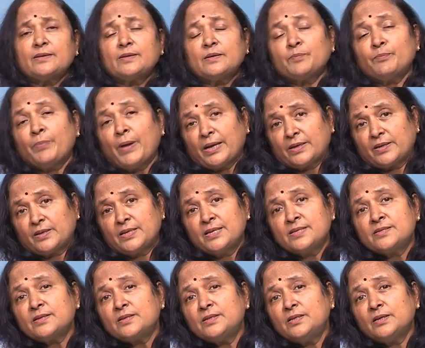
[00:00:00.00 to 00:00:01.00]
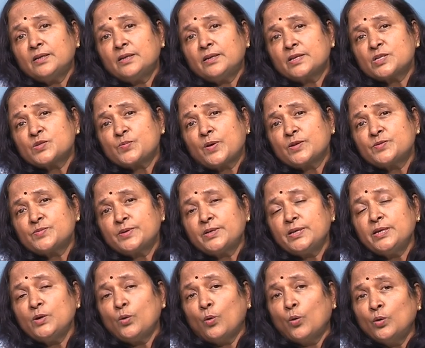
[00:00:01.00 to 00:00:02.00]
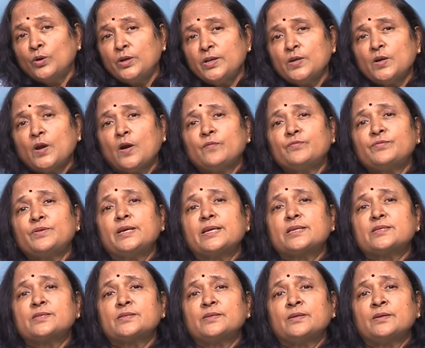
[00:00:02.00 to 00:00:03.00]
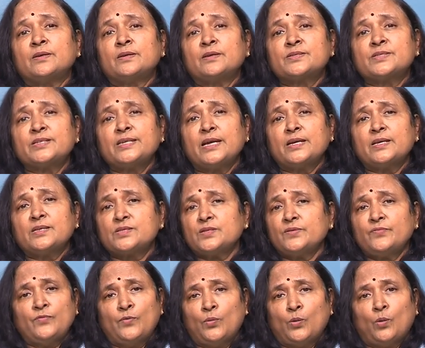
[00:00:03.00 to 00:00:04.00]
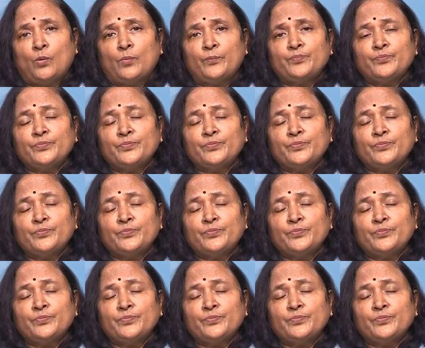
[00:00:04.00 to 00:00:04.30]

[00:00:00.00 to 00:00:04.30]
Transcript: But is it the responsibility only of the CISF? No.